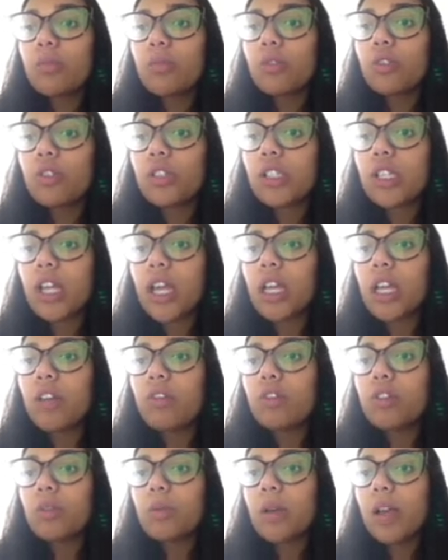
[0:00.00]
which is negative
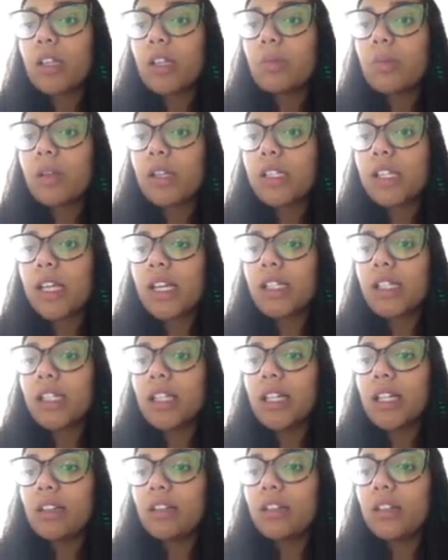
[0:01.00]
2x plus
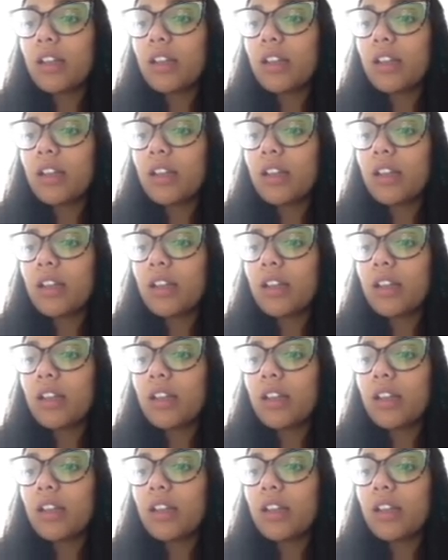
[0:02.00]
18.